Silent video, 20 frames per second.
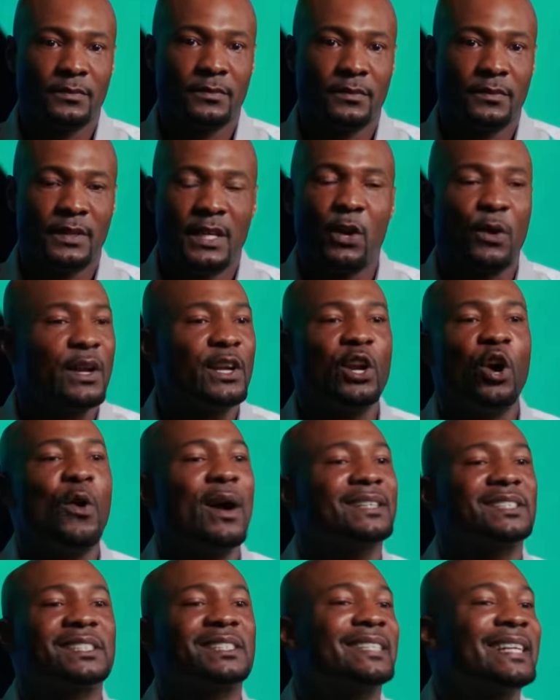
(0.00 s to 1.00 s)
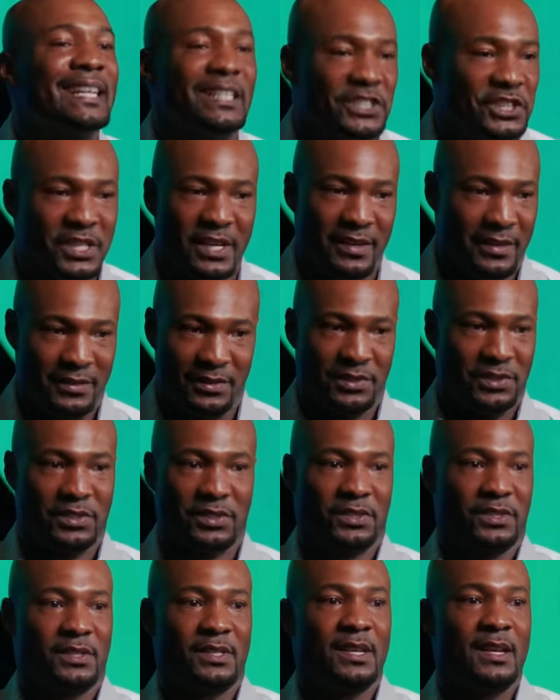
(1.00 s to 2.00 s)
there are no
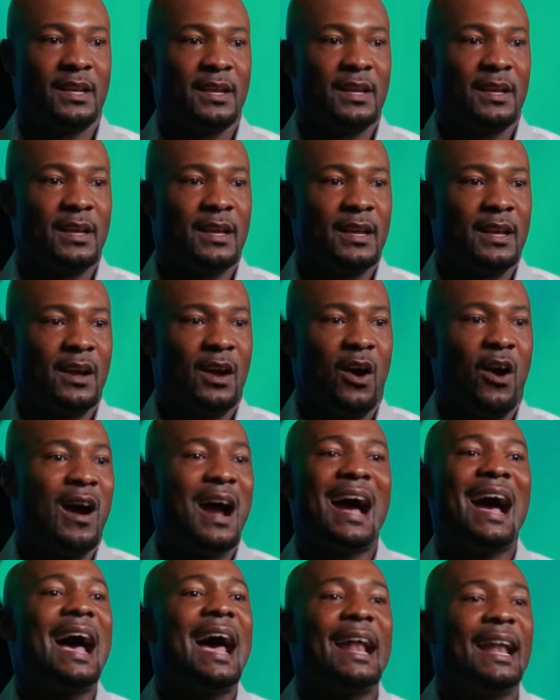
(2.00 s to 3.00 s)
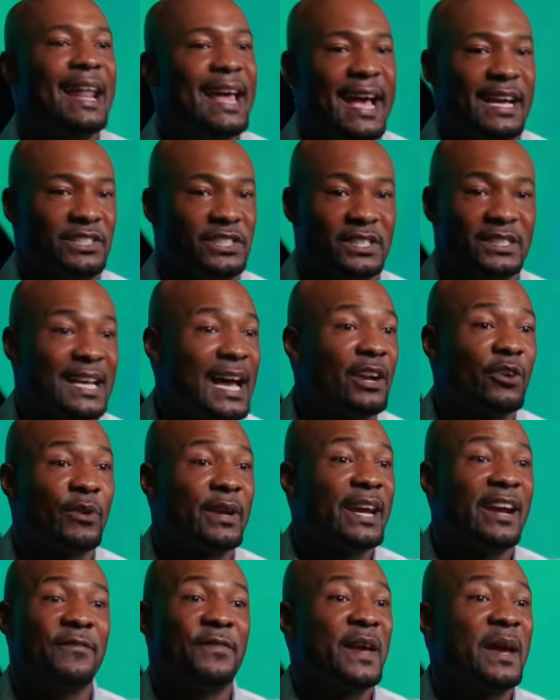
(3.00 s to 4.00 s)
extensions or eyelashes. I don't
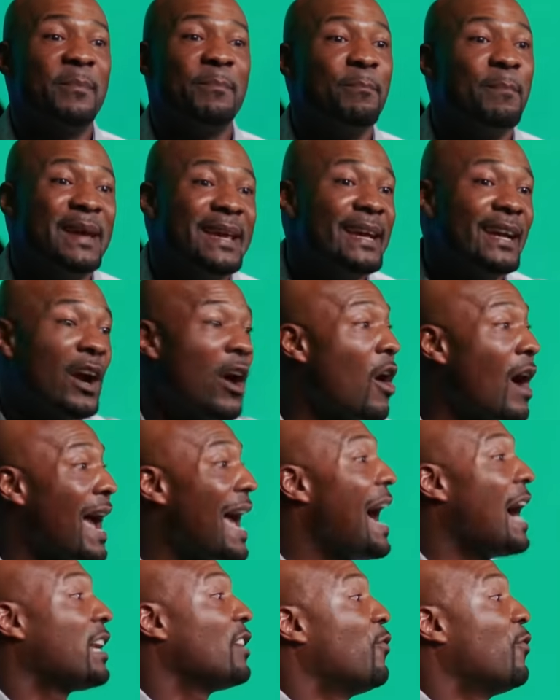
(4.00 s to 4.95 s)
care if they're mink or out of